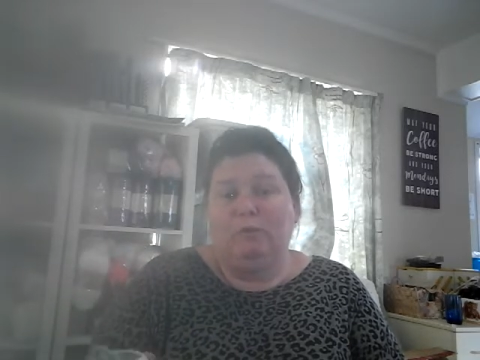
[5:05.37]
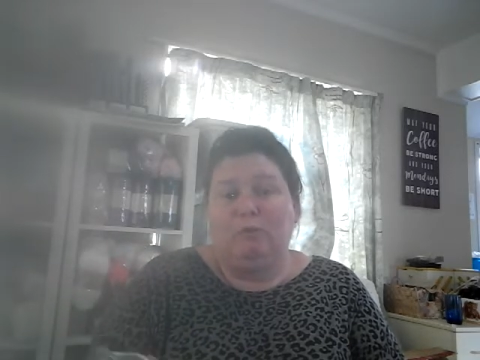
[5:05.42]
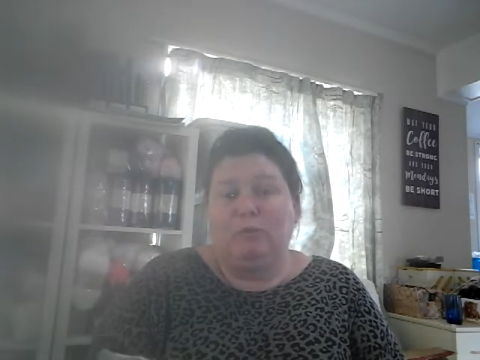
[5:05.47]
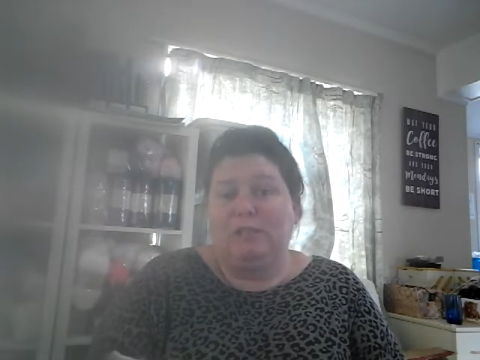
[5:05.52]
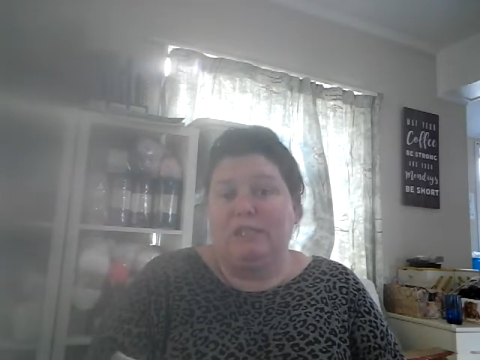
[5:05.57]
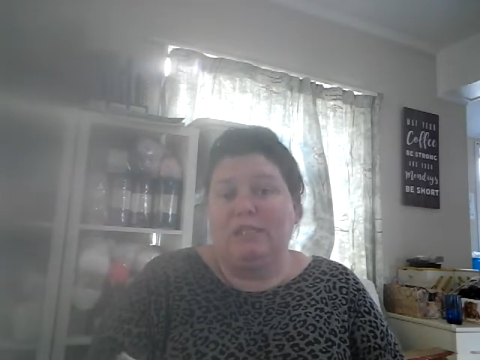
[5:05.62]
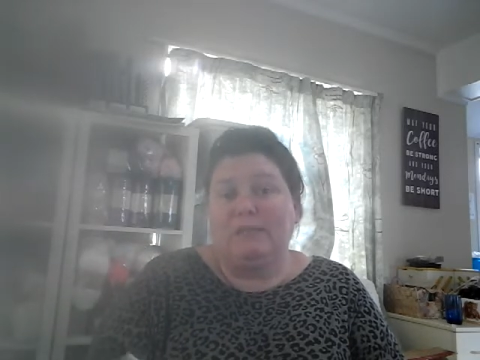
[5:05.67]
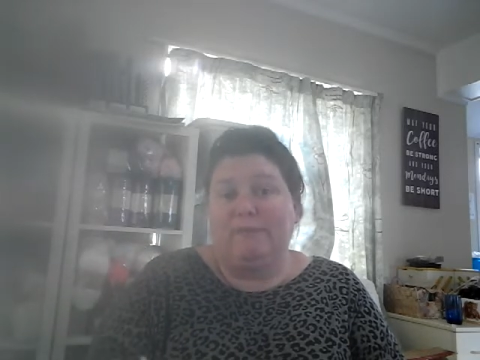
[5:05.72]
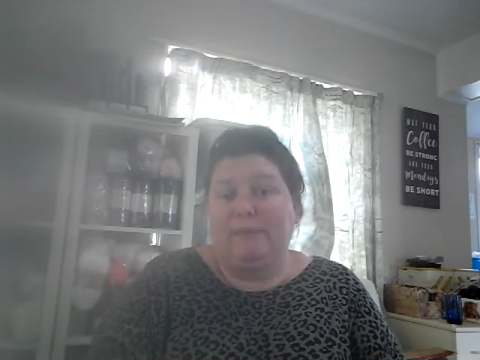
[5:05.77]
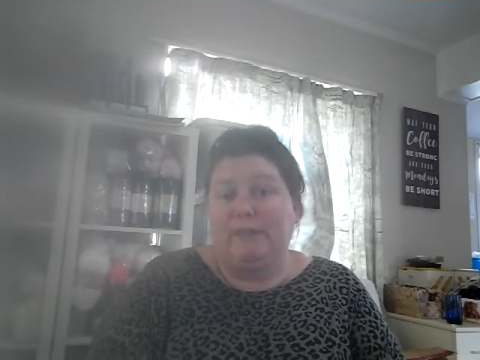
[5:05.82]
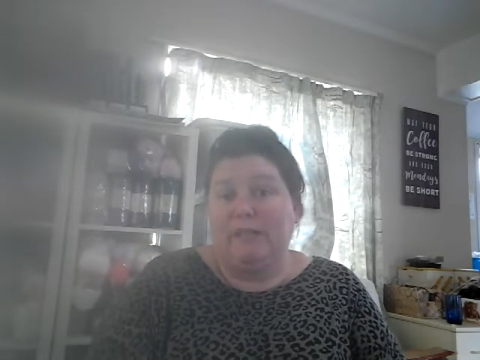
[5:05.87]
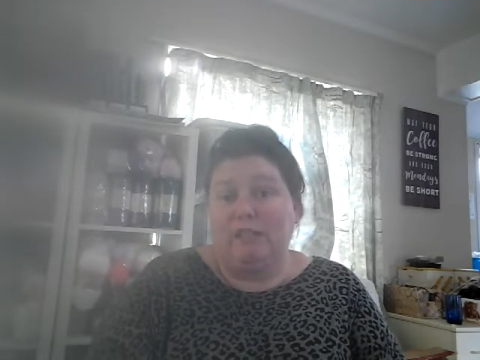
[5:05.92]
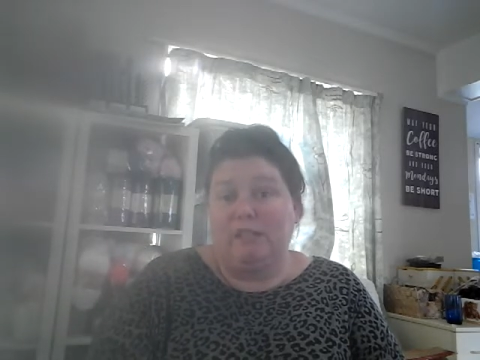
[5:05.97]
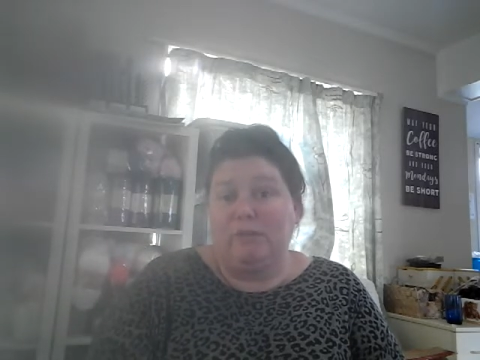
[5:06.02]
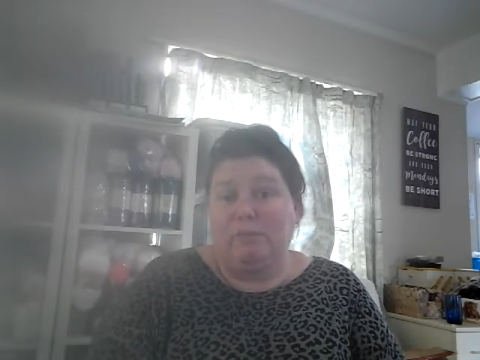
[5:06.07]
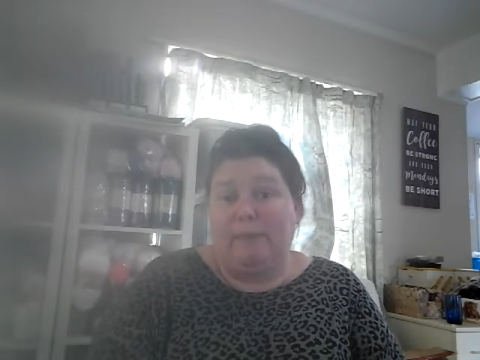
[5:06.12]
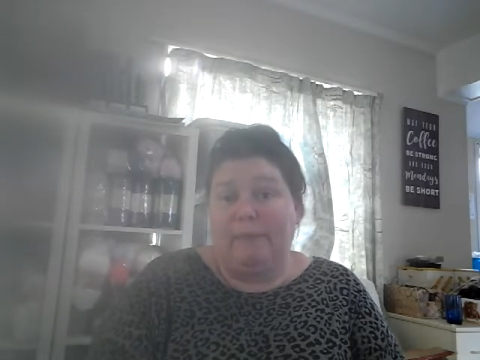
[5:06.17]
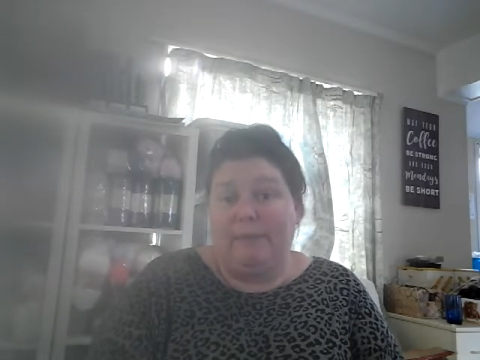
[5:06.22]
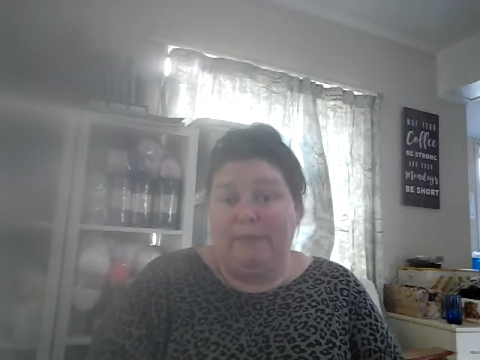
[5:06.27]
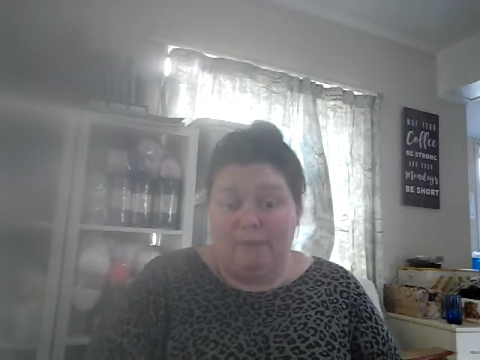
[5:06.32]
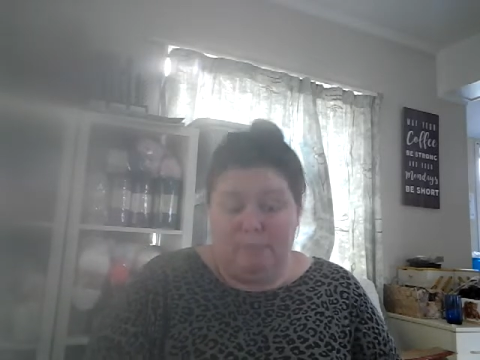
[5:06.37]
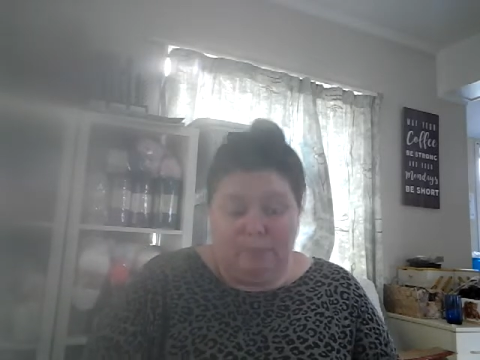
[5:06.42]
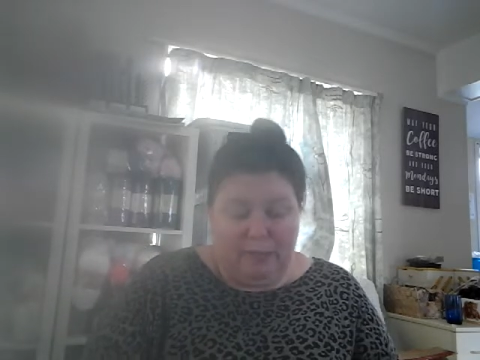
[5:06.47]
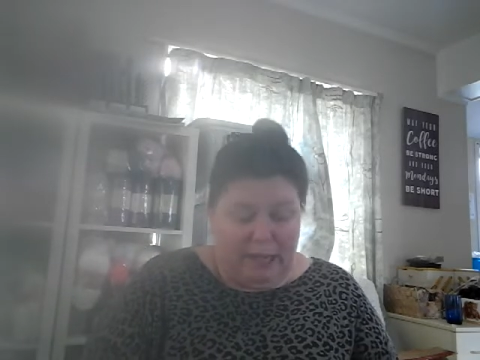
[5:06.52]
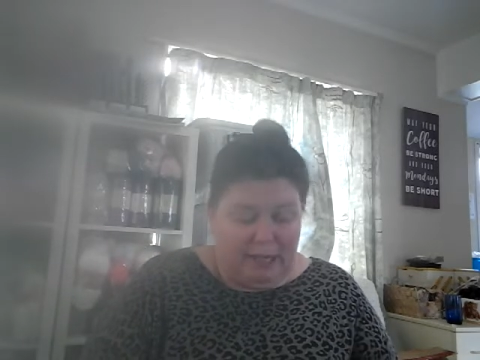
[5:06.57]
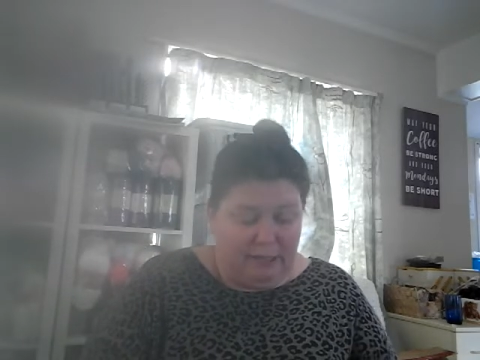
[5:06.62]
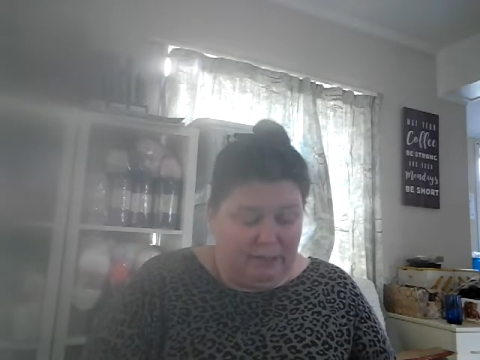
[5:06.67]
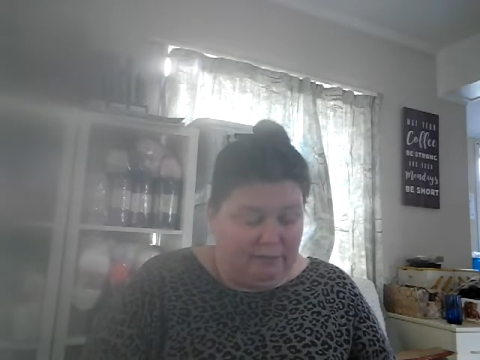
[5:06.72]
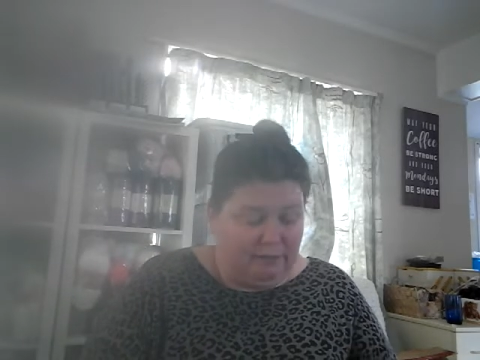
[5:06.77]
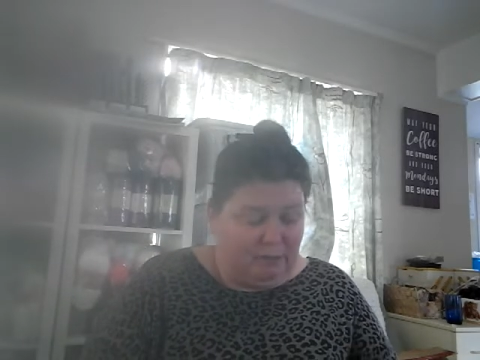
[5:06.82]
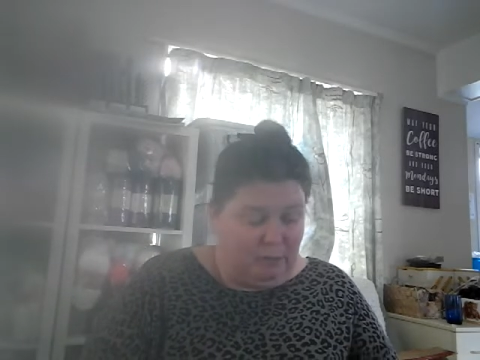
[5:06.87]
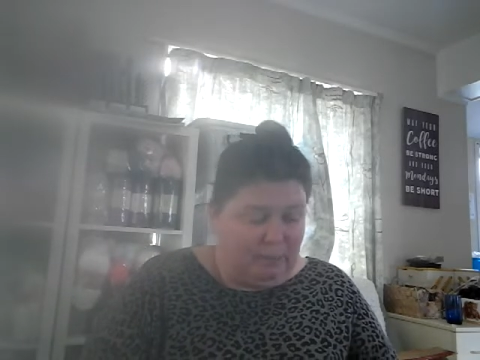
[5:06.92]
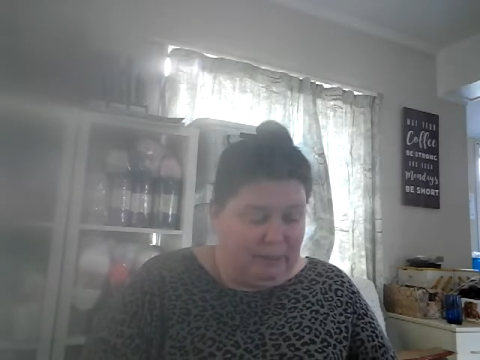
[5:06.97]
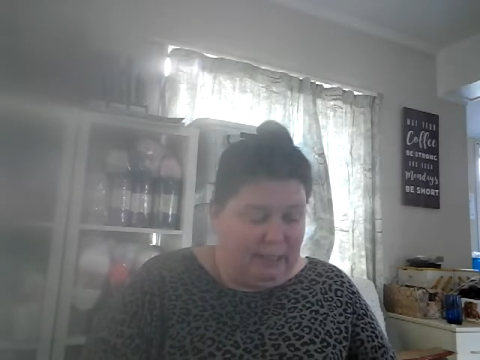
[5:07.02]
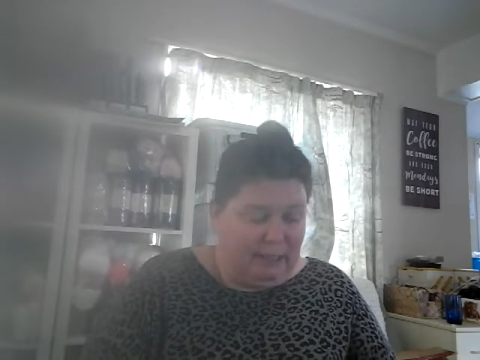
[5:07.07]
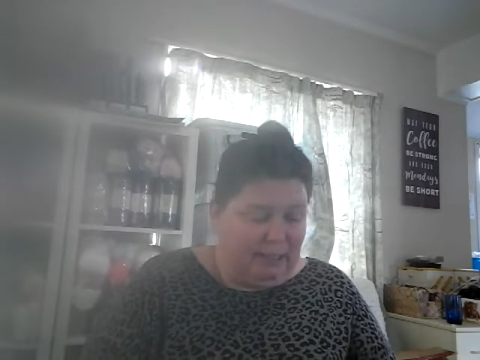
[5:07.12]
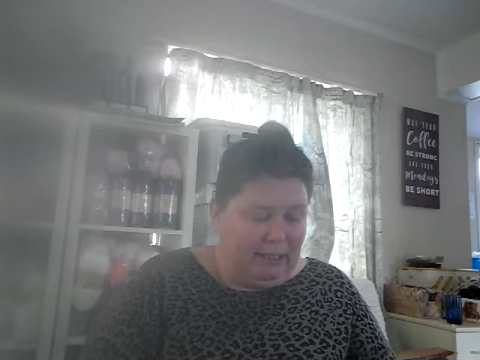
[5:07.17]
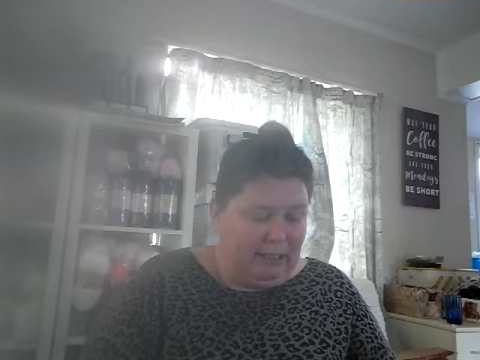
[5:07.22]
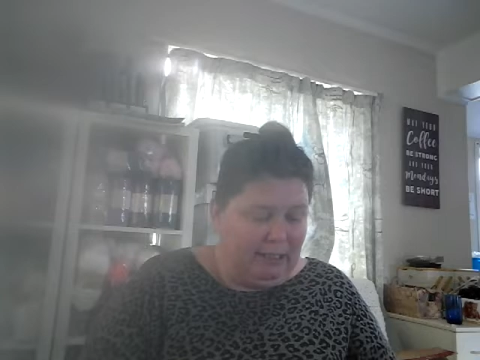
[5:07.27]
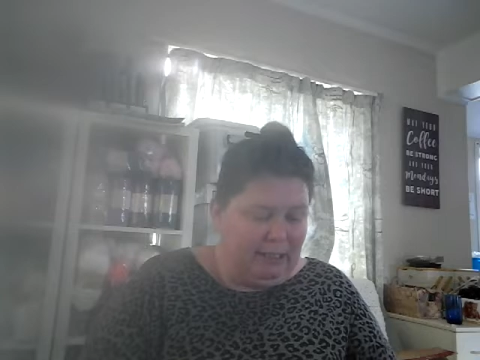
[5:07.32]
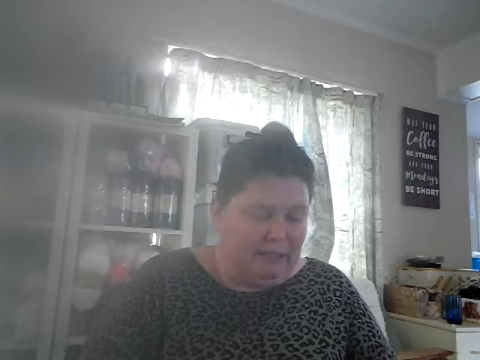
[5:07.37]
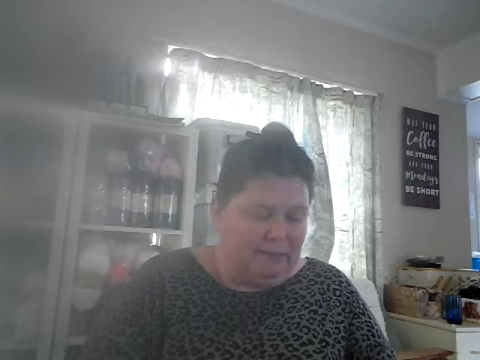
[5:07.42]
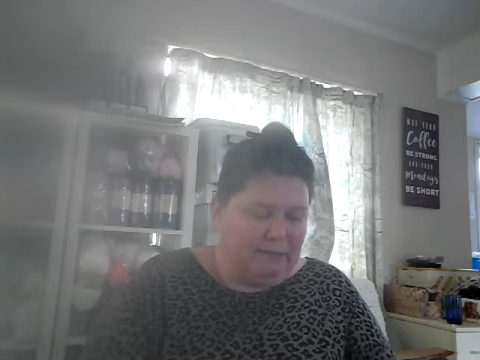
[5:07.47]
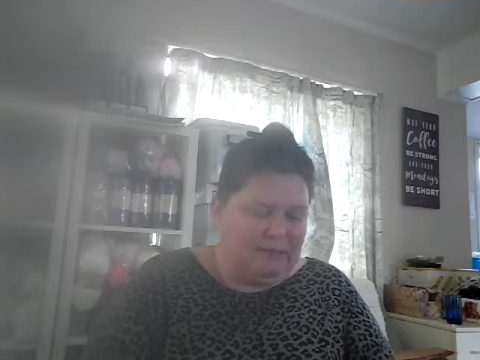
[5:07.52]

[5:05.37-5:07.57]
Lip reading: or just finish with the pattern of the blanket.